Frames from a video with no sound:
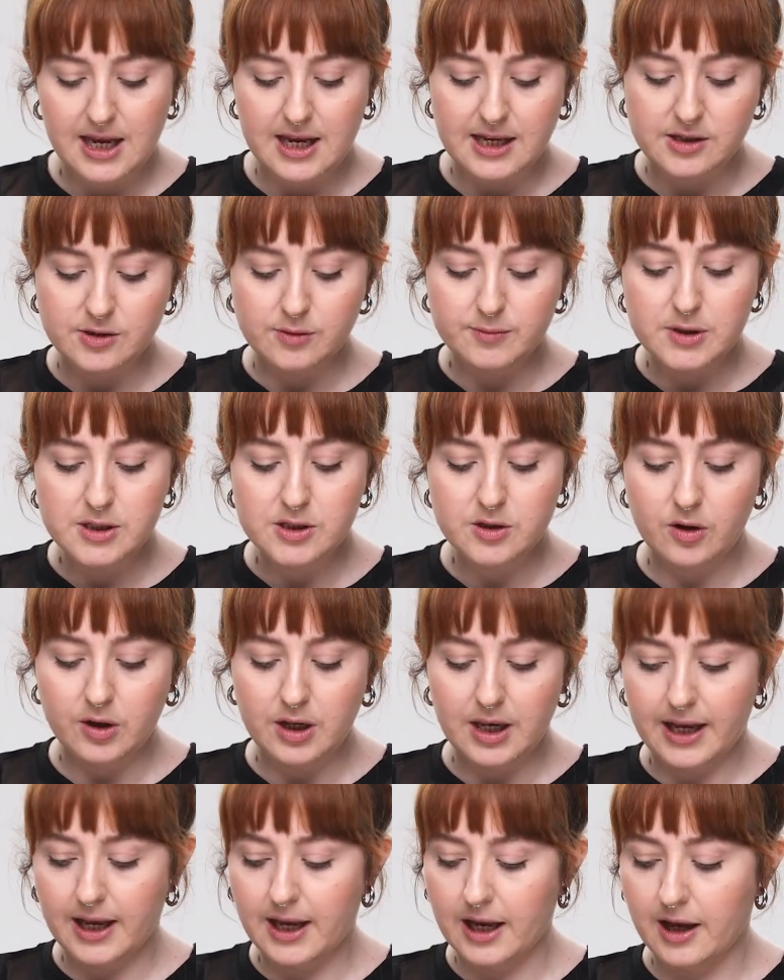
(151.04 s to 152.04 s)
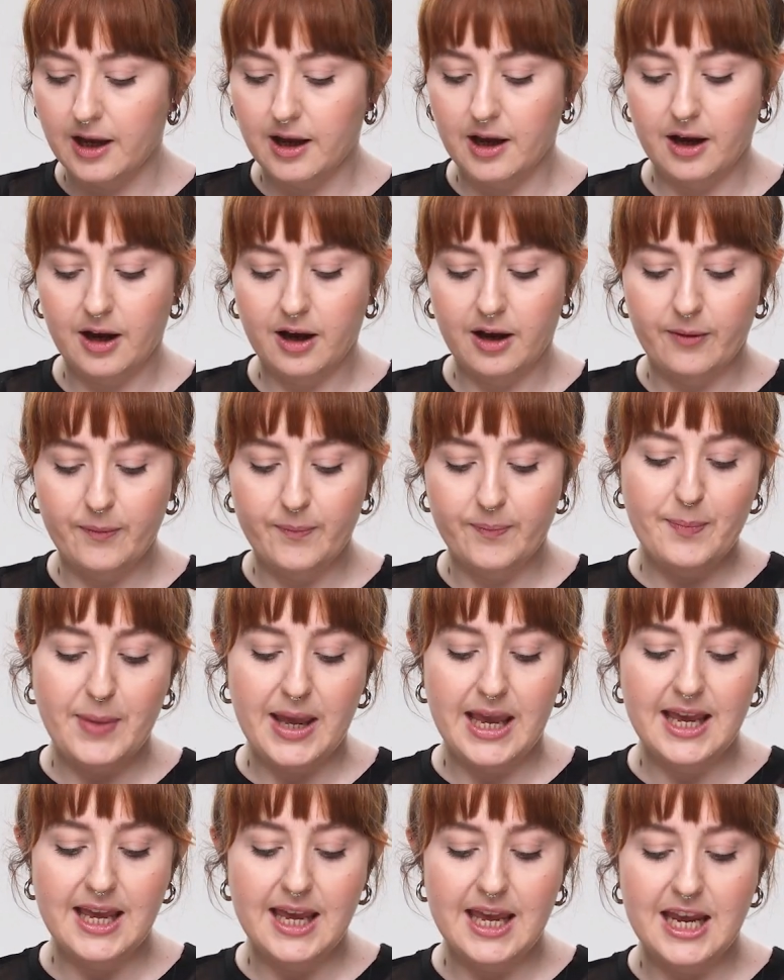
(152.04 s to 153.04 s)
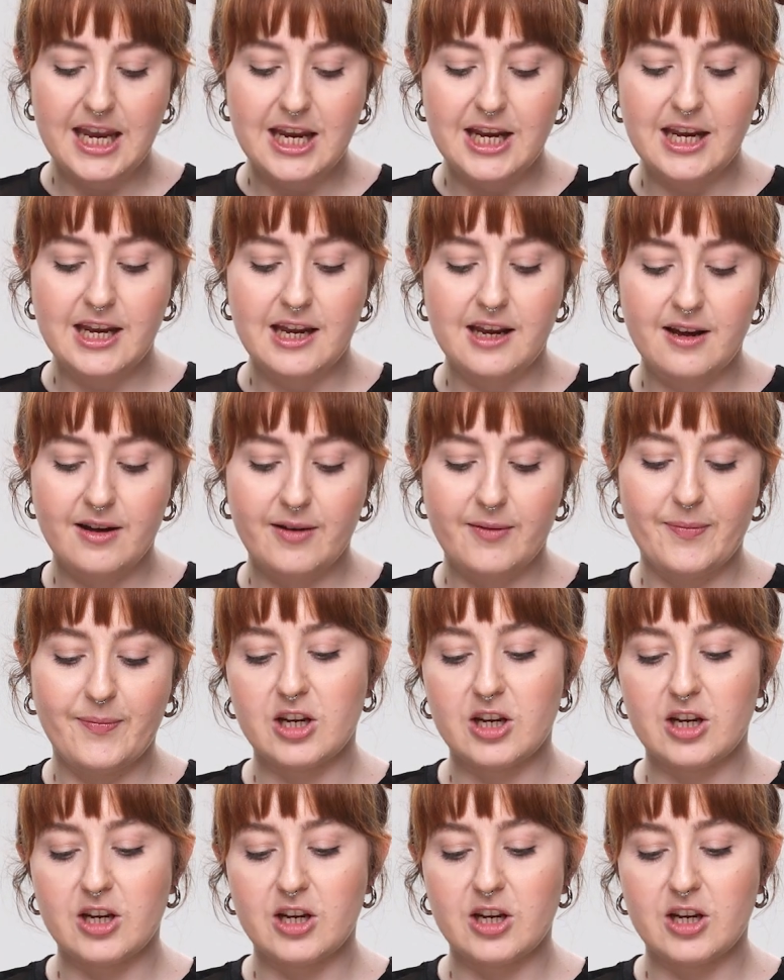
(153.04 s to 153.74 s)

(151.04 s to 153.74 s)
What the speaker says: It's almost got like a pinky